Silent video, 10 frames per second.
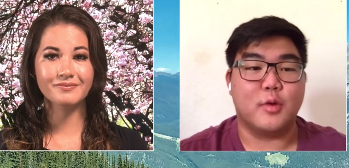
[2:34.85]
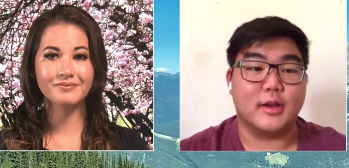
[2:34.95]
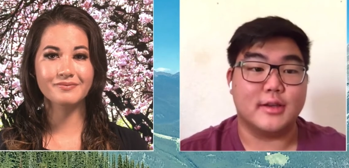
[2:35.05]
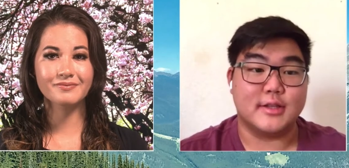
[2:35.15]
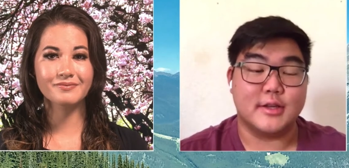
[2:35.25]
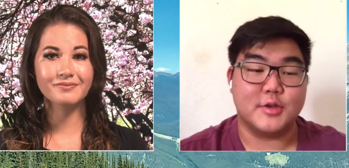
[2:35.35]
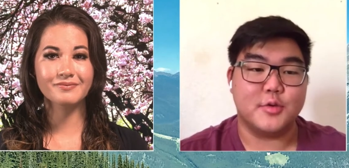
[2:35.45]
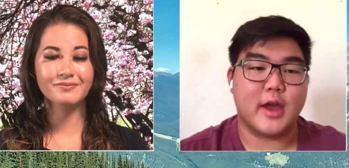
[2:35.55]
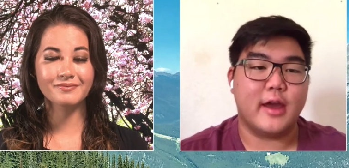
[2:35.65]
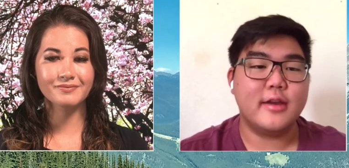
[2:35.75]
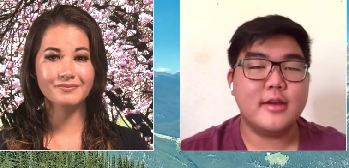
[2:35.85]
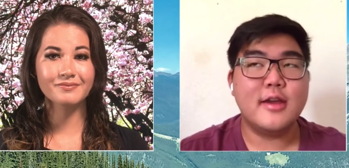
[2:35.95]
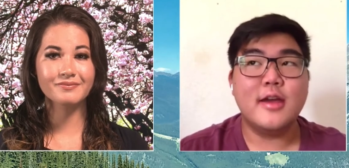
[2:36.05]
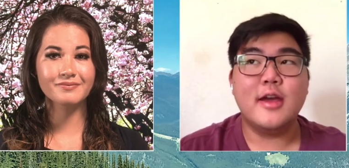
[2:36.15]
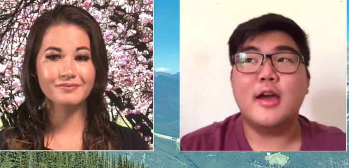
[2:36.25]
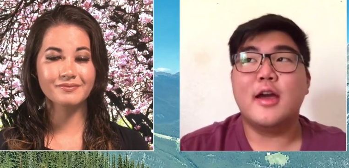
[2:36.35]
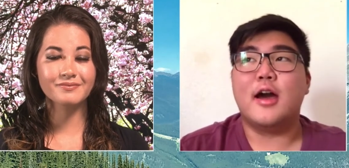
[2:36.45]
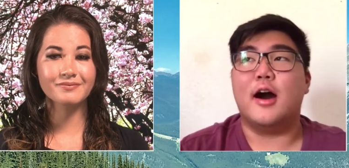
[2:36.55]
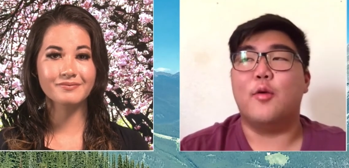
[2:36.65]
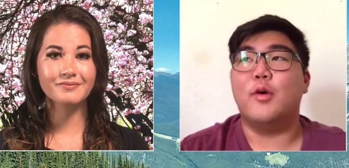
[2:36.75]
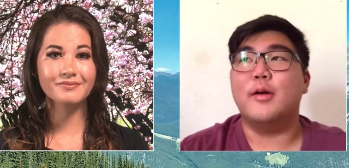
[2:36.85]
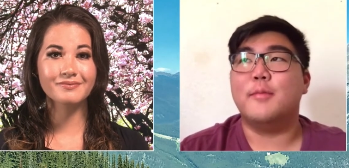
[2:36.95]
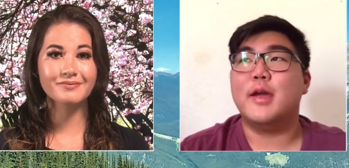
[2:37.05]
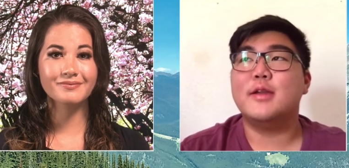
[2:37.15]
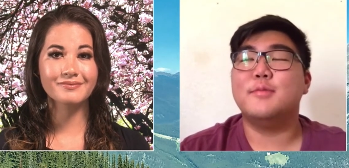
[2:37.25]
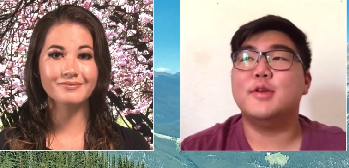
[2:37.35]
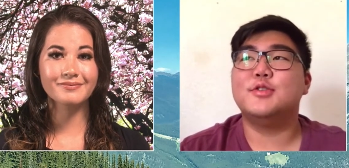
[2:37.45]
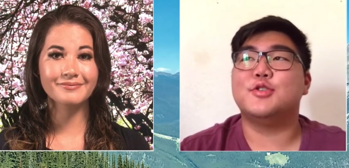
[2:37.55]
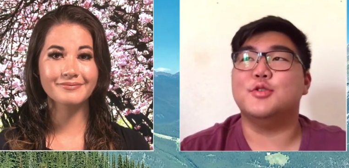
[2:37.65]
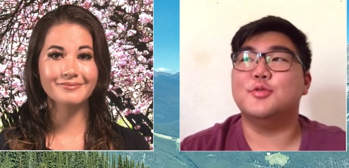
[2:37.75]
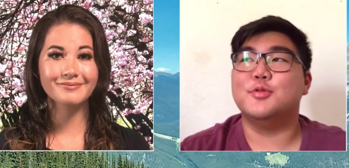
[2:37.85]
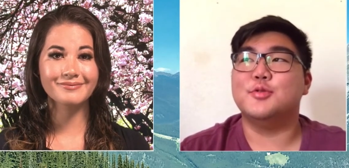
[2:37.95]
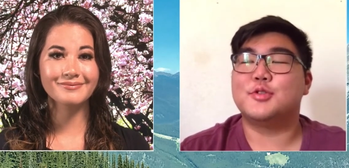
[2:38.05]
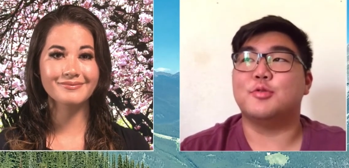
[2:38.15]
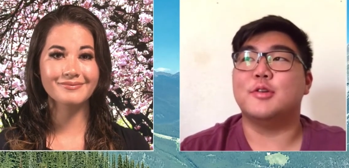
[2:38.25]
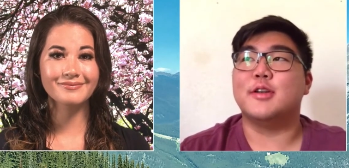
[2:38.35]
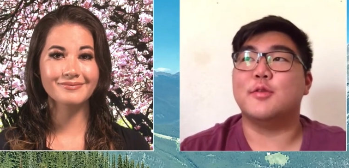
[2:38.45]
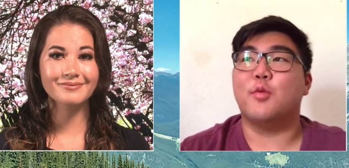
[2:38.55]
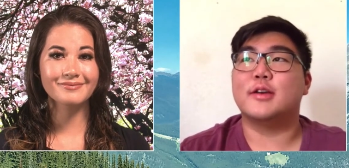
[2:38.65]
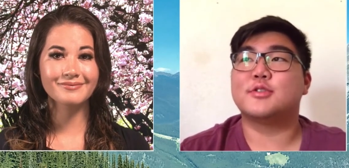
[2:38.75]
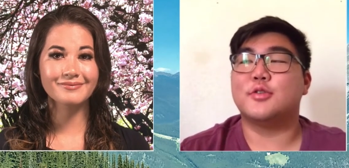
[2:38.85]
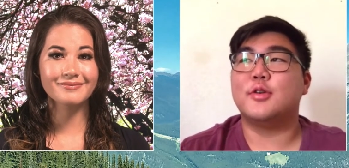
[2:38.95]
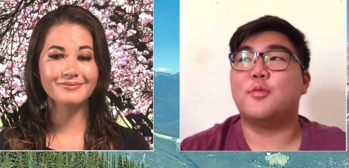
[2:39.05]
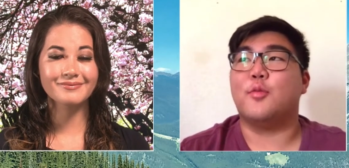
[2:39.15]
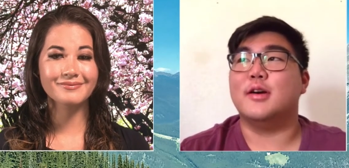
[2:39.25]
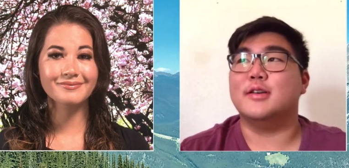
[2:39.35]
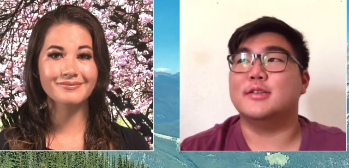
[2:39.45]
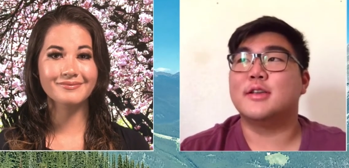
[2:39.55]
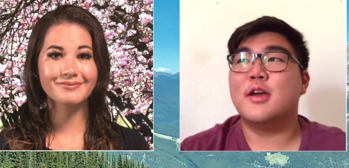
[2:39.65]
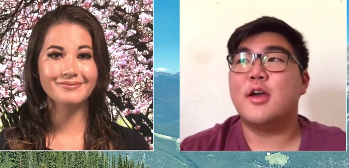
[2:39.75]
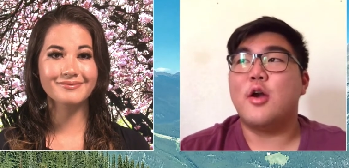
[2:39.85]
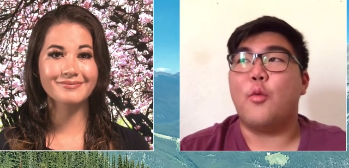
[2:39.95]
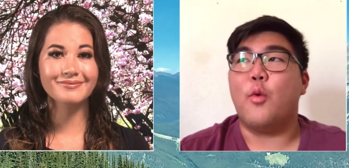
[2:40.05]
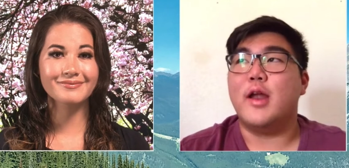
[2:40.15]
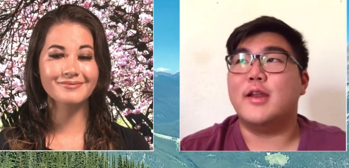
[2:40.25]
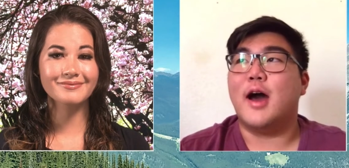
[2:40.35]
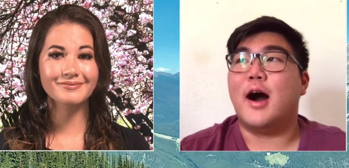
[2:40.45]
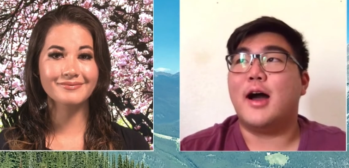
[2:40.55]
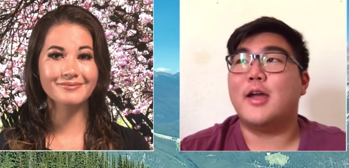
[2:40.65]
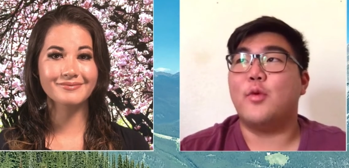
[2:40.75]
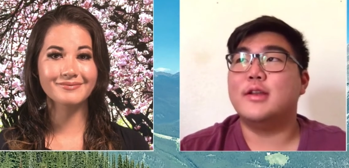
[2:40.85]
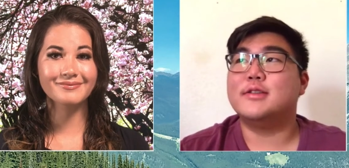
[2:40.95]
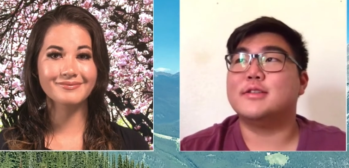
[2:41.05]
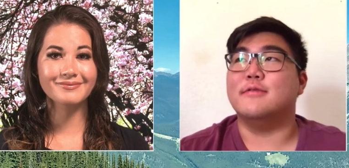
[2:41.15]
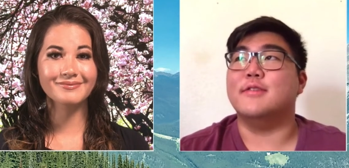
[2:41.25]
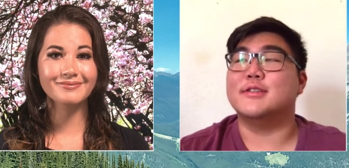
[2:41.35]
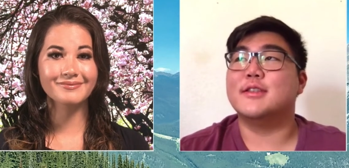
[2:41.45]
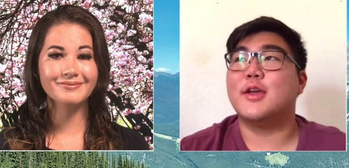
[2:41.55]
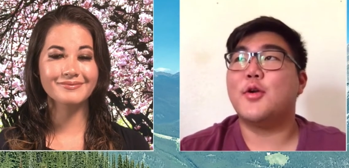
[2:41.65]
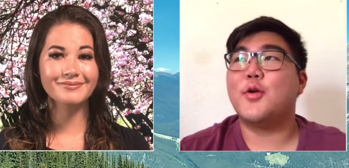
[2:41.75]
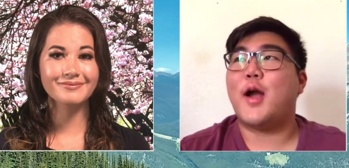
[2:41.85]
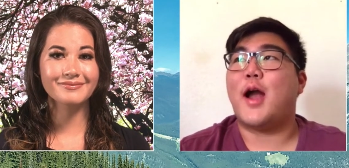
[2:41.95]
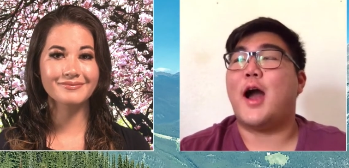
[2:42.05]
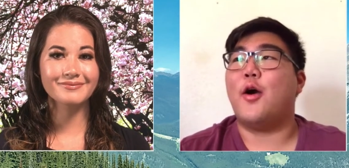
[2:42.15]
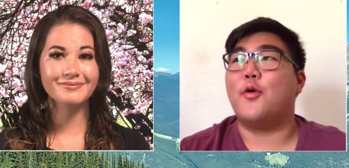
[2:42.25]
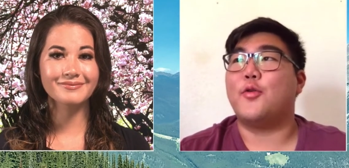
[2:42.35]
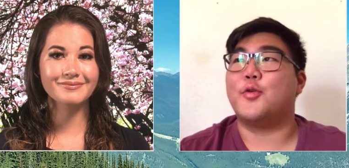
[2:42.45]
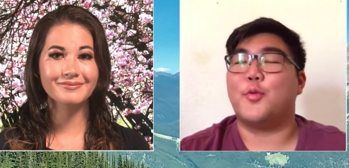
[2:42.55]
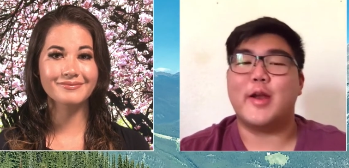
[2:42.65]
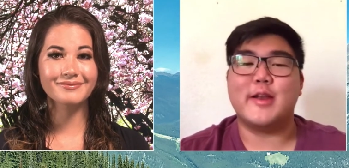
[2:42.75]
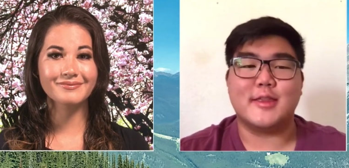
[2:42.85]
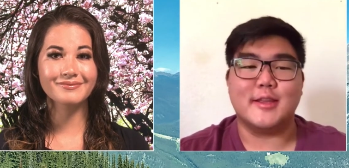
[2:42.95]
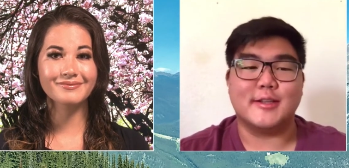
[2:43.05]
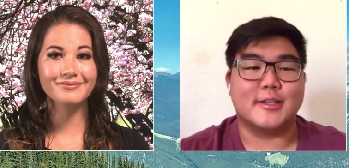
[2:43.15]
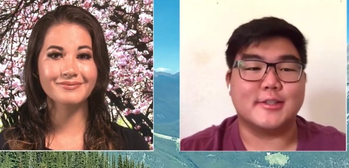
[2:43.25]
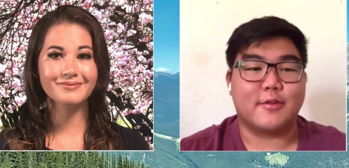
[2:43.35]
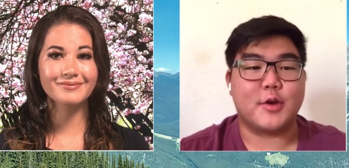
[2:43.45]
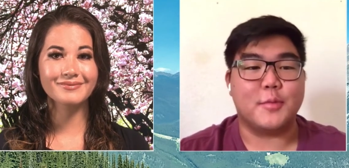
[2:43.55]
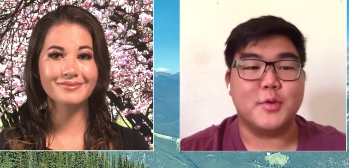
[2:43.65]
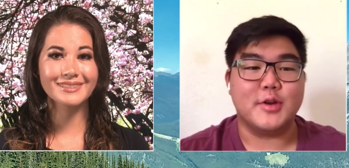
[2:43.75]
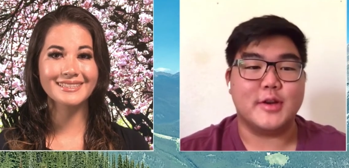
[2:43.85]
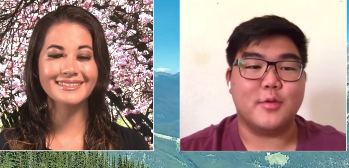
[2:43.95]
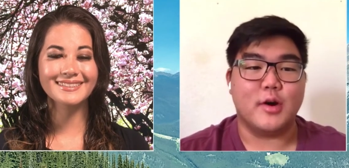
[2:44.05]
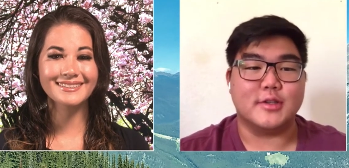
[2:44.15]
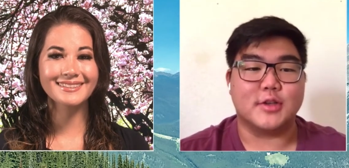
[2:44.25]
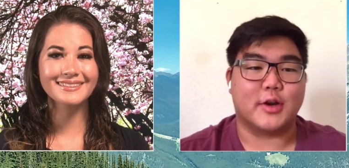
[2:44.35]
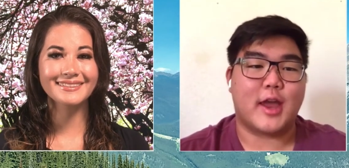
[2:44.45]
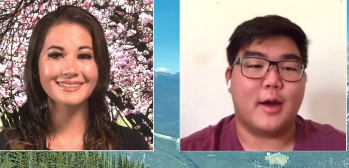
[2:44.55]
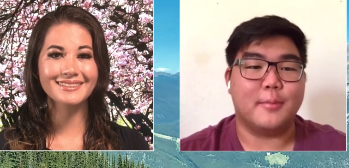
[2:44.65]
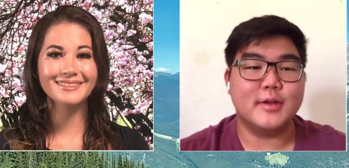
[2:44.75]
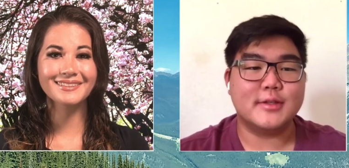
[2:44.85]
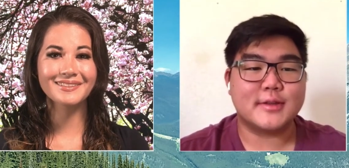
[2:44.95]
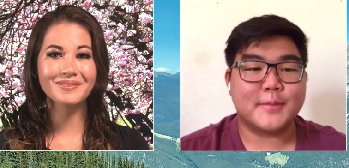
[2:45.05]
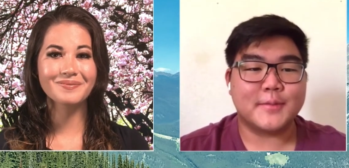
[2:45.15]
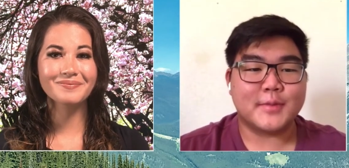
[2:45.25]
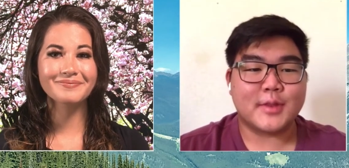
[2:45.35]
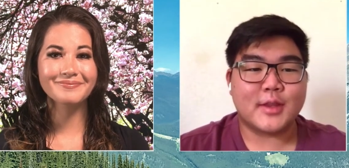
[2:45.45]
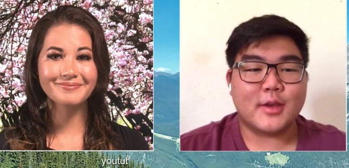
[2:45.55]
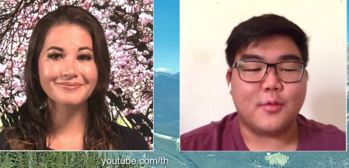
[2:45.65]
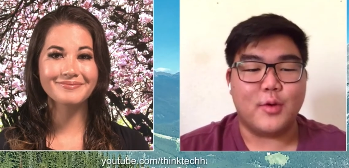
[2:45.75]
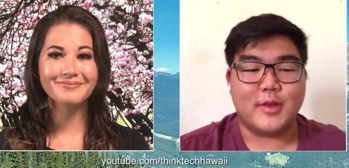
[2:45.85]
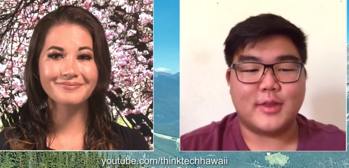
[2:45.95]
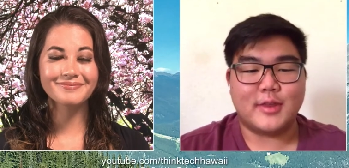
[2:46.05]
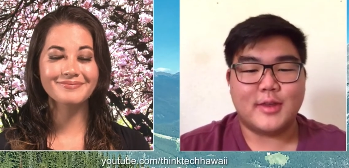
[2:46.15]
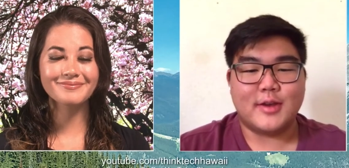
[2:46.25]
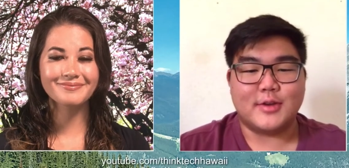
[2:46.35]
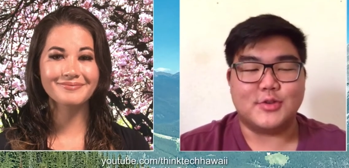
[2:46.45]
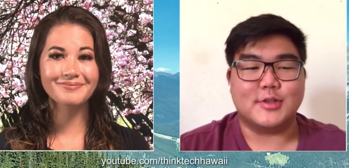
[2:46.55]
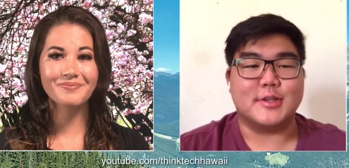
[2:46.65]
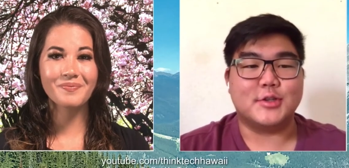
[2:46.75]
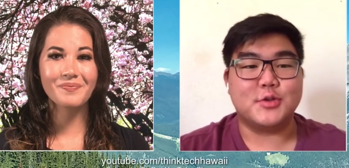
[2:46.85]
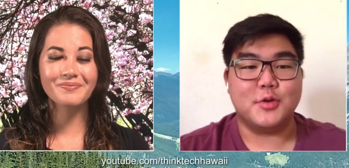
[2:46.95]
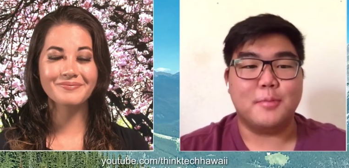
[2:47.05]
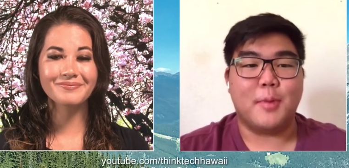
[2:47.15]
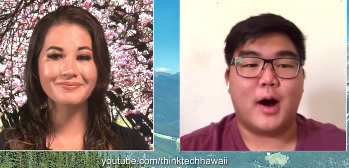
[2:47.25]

Speaker 1: well as the U K. Uh, what made me choose Trinity Western was when I went to visit there, how great the sense of community was on campus with just the student